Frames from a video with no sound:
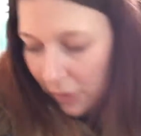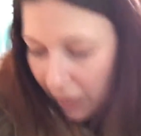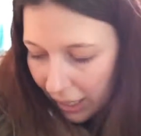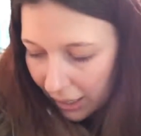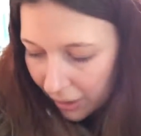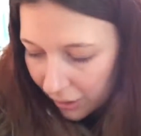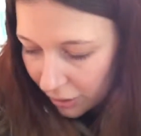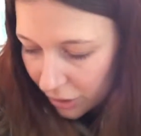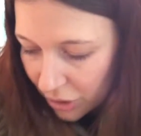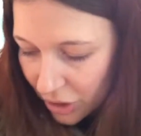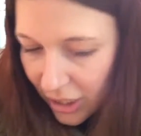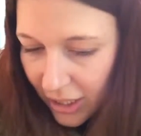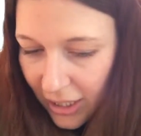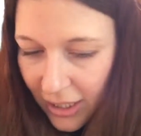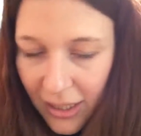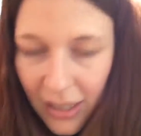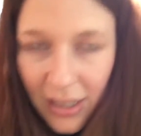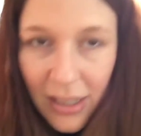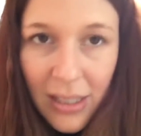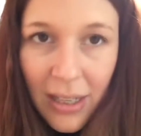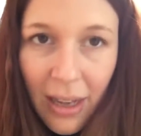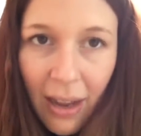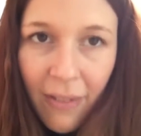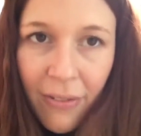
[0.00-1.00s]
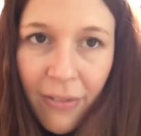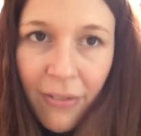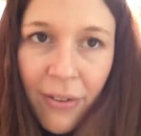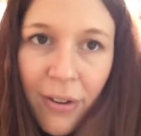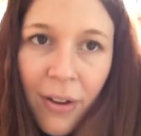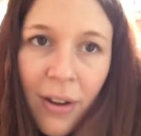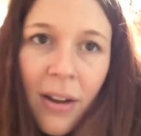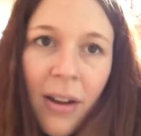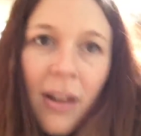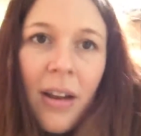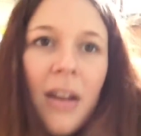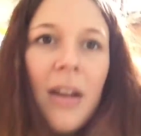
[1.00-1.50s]
allergies and stuff.
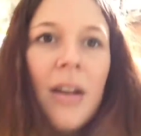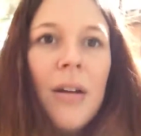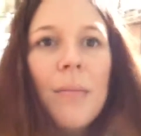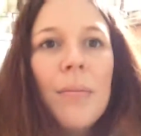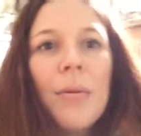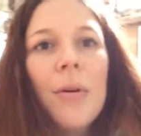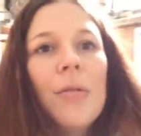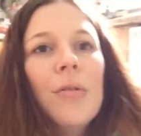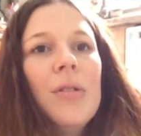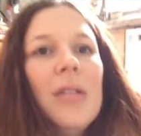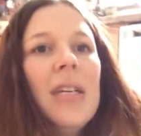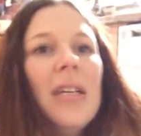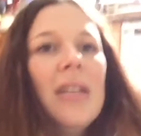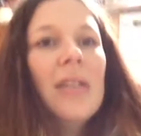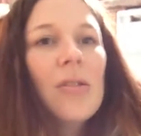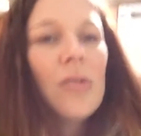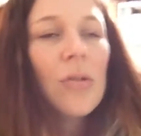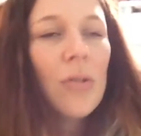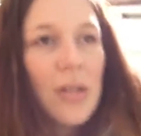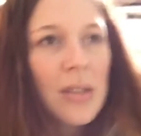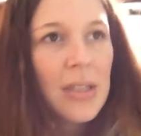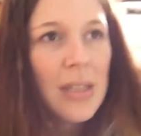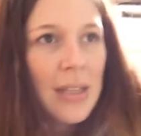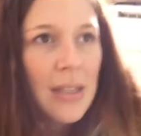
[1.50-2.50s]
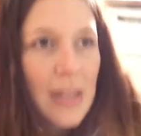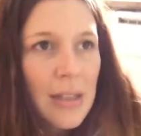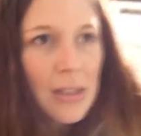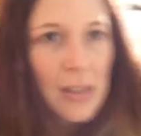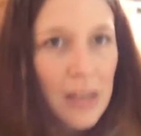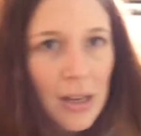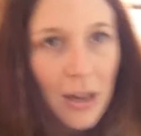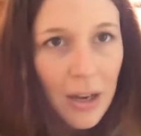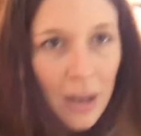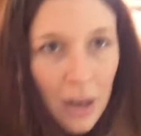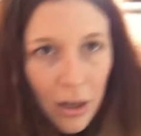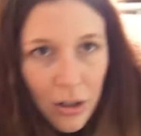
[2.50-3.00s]
Protein sources
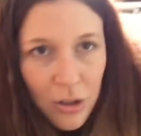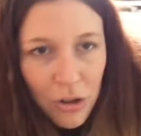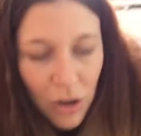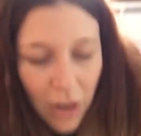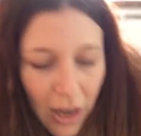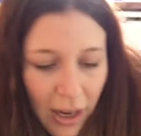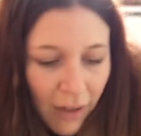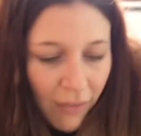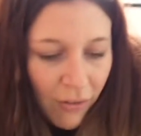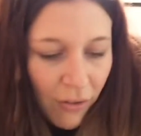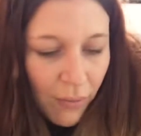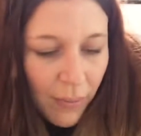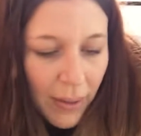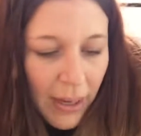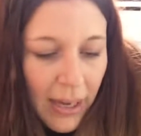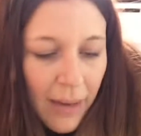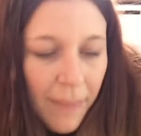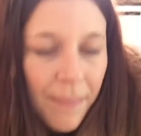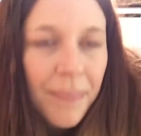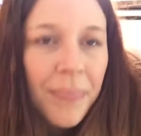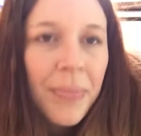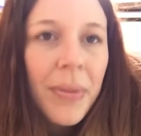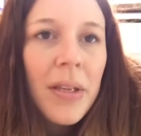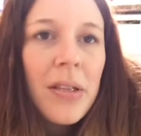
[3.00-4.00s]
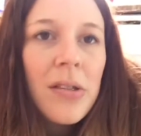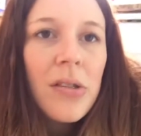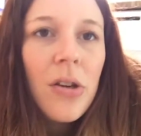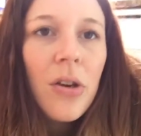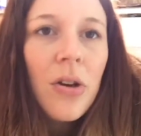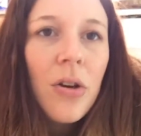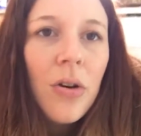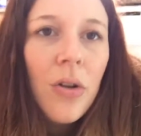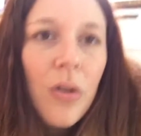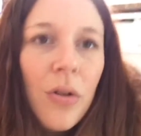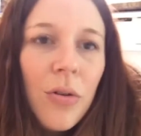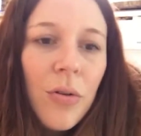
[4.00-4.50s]
are tricky for me,
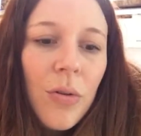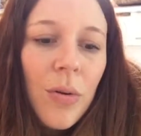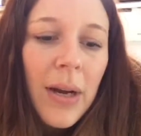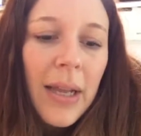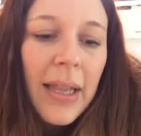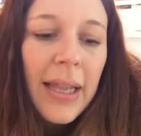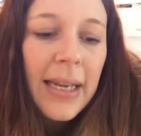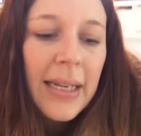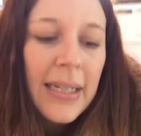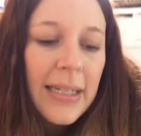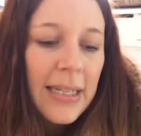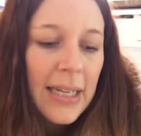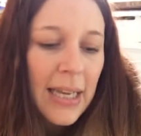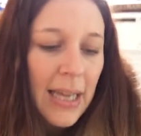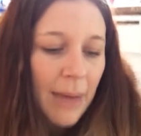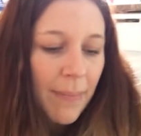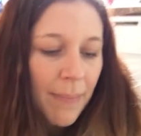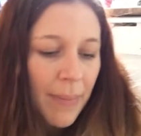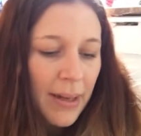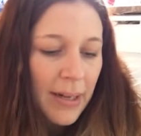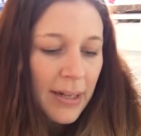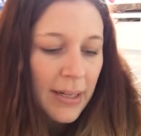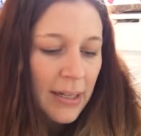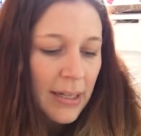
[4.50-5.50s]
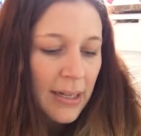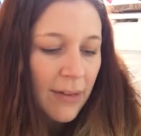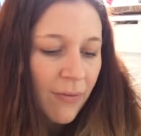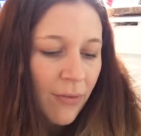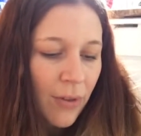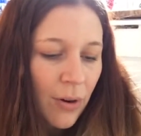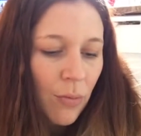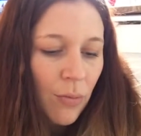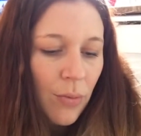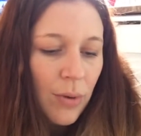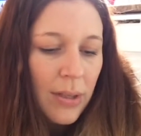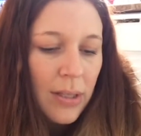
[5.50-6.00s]
so I like to keep it
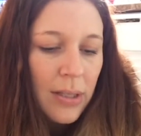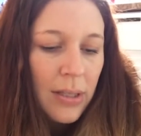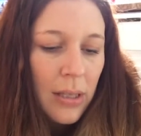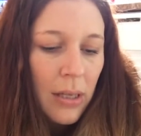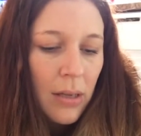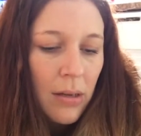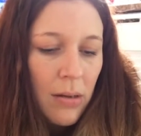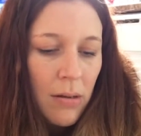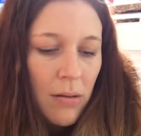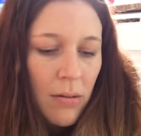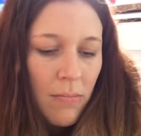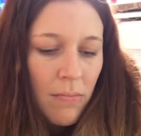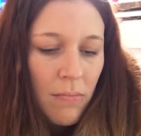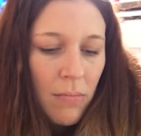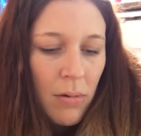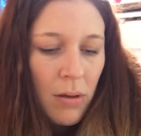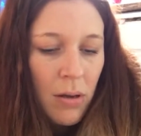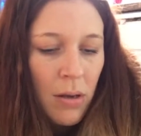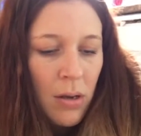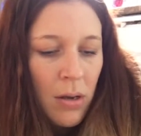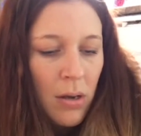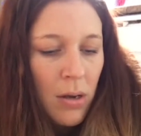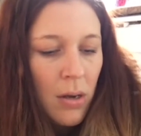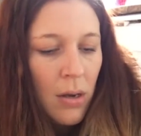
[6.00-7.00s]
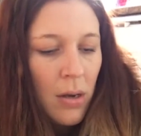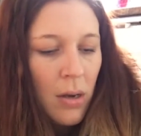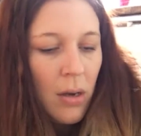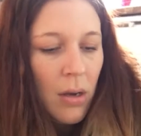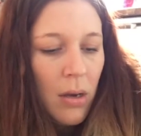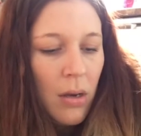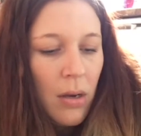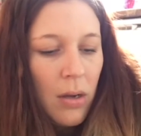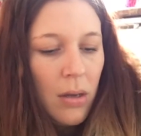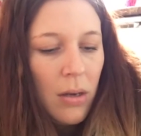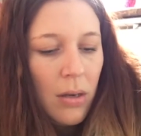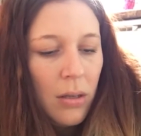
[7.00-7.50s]
different with some
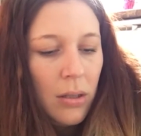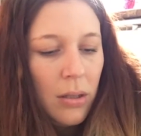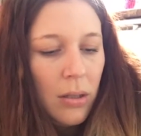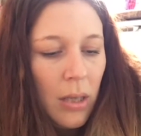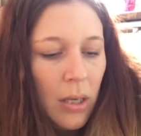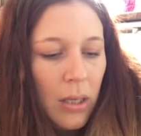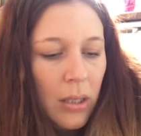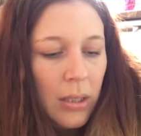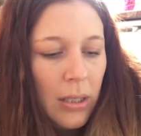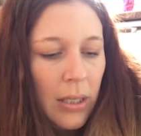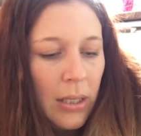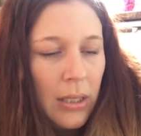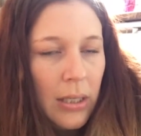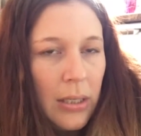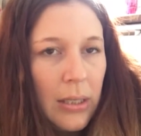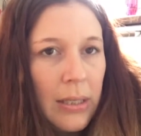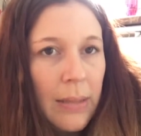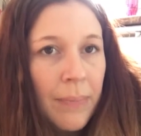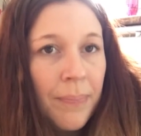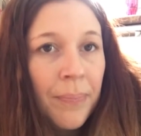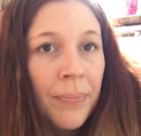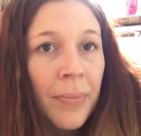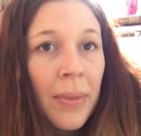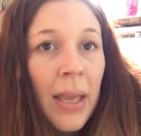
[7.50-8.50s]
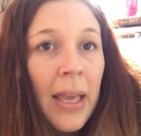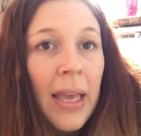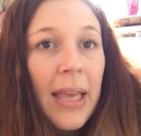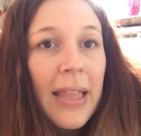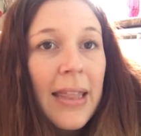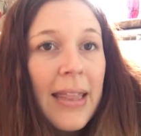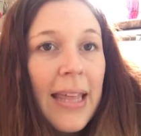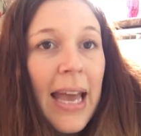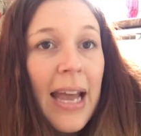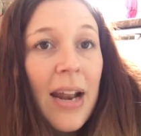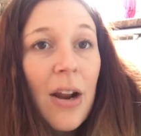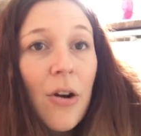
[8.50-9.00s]
sauces.
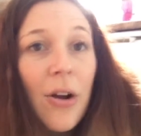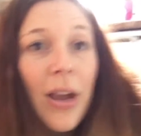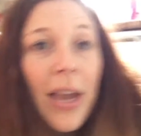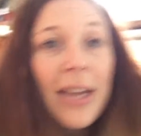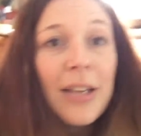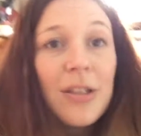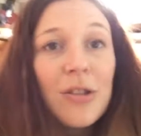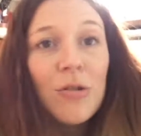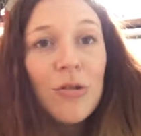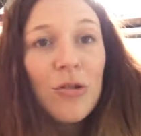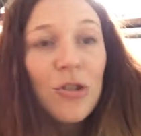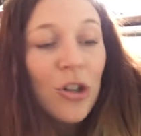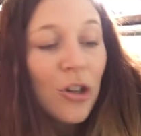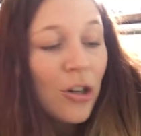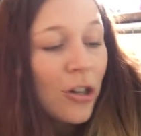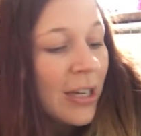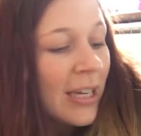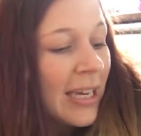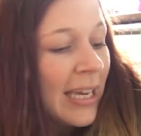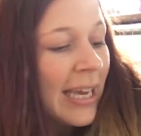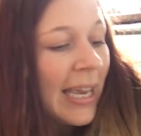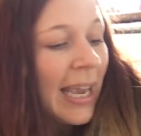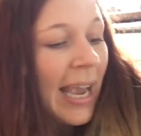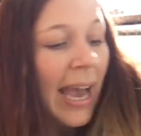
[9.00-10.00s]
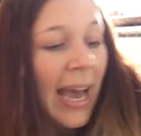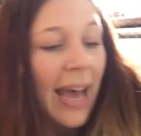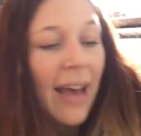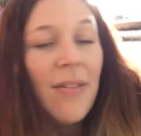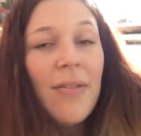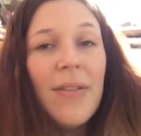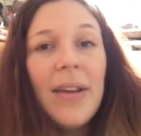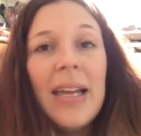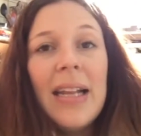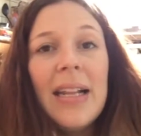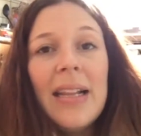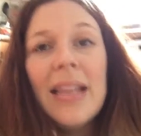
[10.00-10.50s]
Then, okay, so Turkey
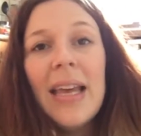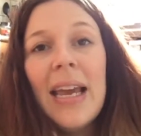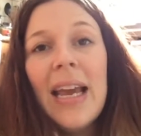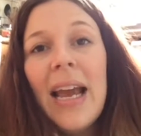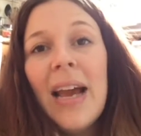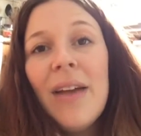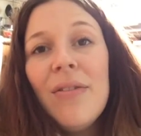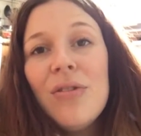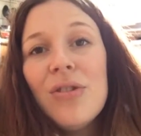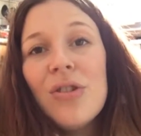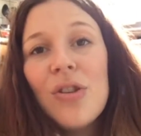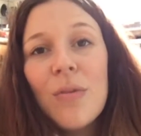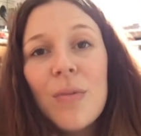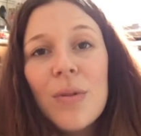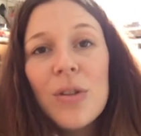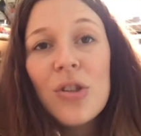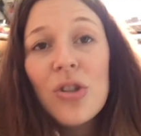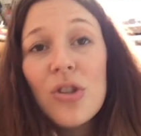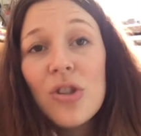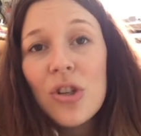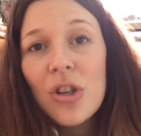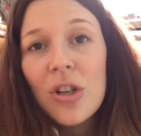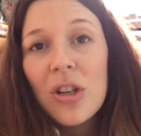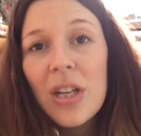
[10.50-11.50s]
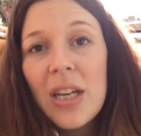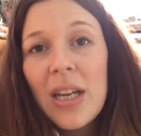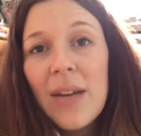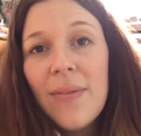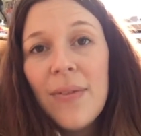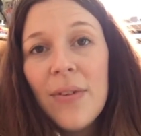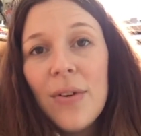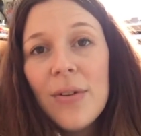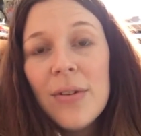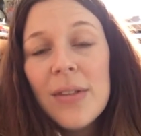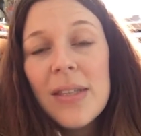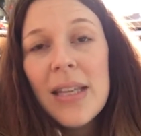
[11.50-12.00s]
Heaven. They have so much turkey
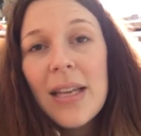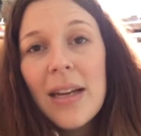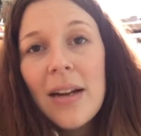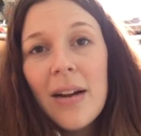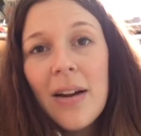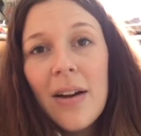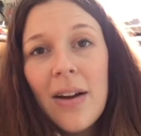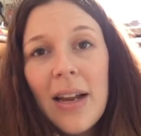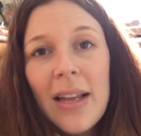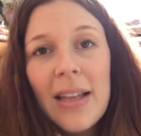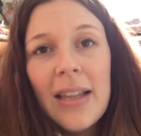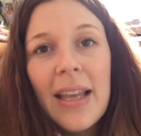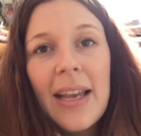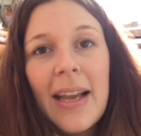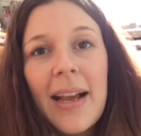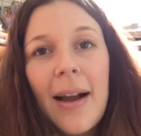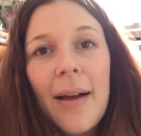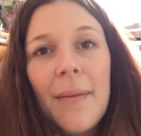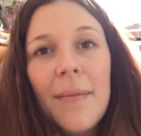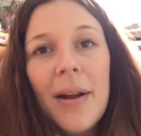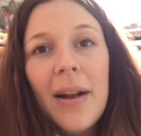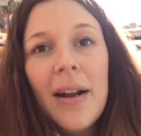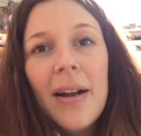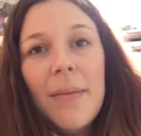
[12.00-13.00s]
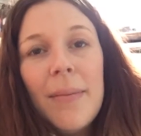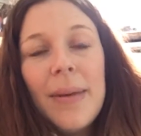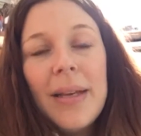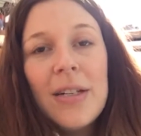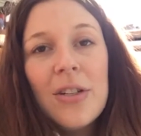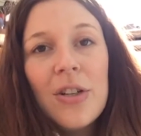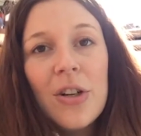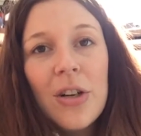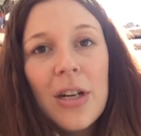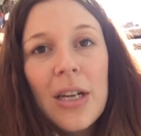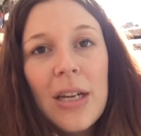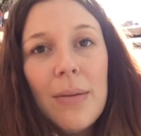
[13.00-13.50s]
foods there, and like I'm not a big
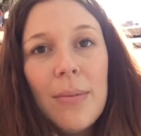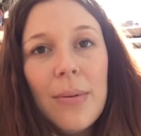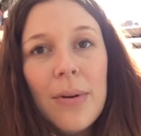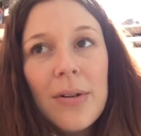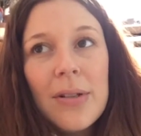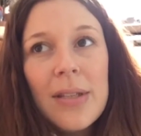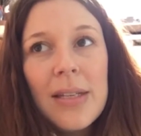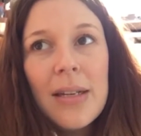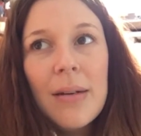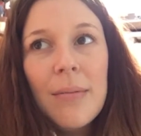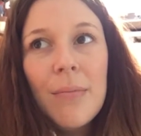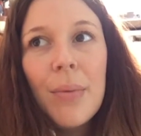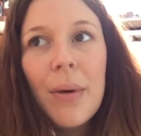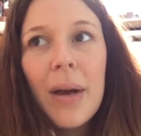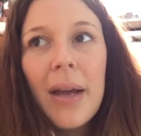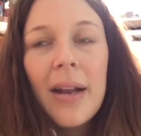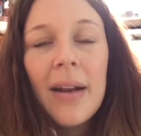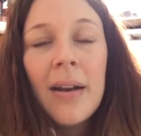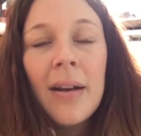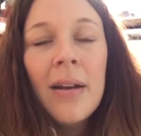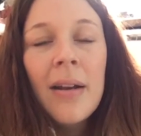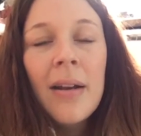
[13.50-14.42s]
turkey person, but